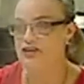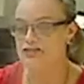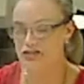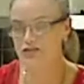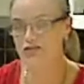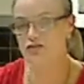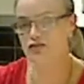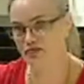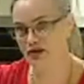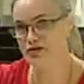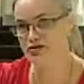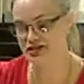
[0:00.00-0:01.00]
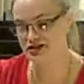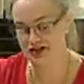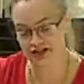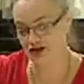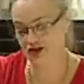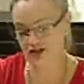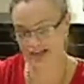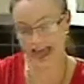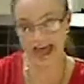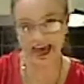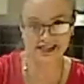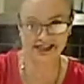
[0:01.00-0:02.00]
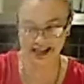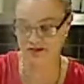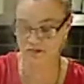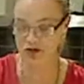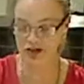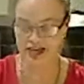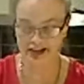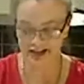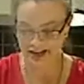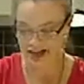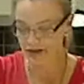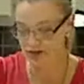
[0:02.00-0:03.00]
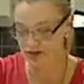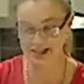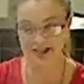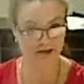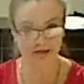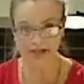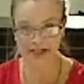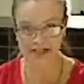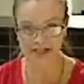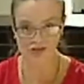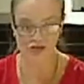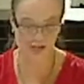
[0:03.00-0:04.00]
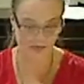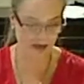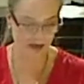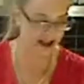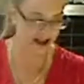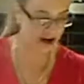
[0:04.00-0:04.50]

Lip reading: to cook eggs in the morning, it was just a big saucepan, and